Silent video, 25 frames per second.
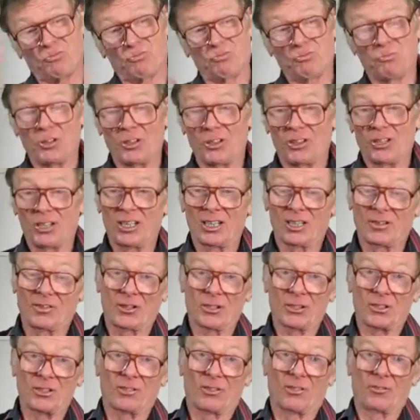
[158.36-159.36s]
with the
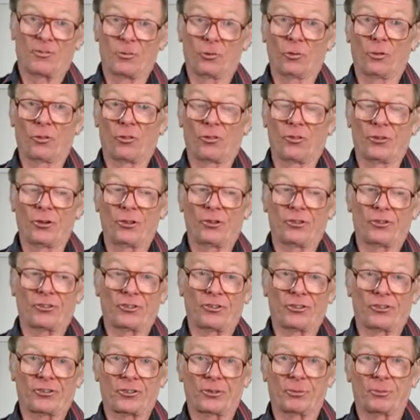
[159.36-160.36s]
innovation of the 4/3
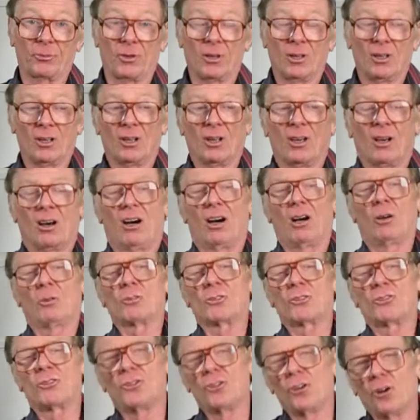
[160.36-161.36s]
system, I
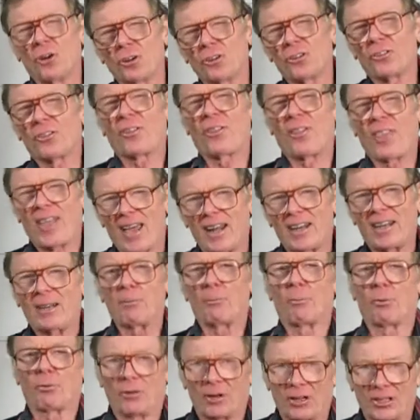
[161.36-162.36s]
was not that
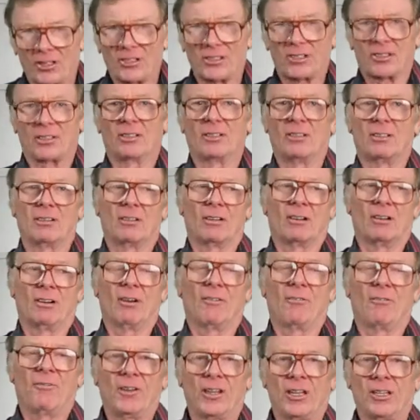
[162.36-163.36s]
impressed. I
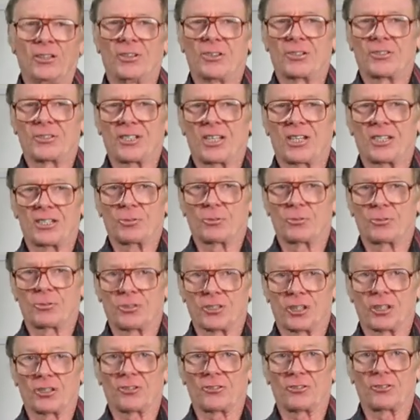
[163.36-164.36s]
figured the sensor was
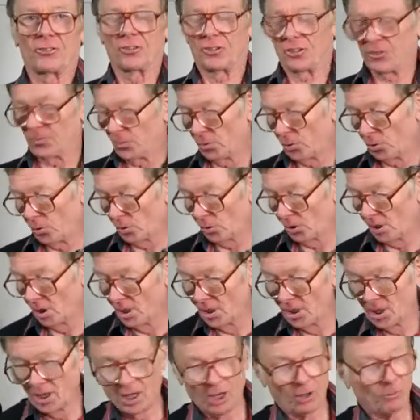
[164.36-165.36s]
just too small,
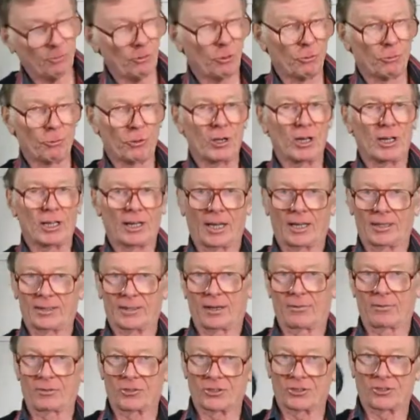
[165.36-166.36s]
and we really had to
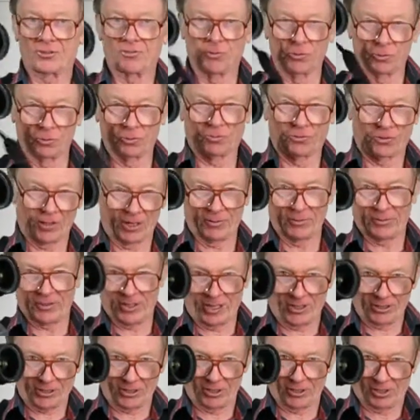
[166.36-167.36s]
have a full frame
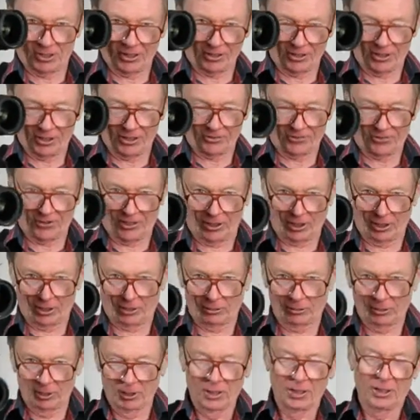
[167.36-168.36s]
sensor like this
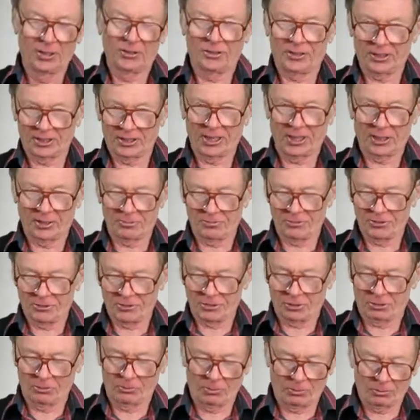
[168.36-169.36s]
fellow to get the
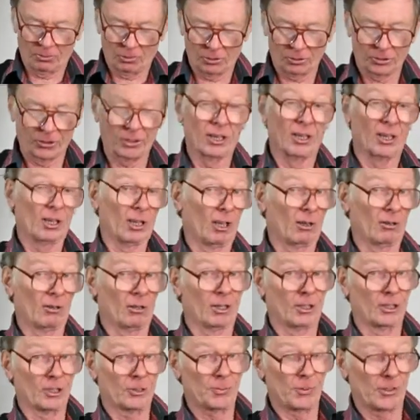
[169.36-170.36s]
result we wanted in low
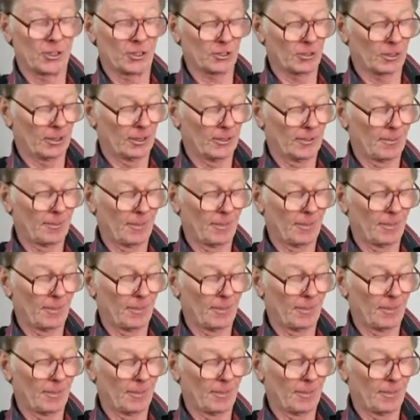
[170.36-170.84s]
light especially.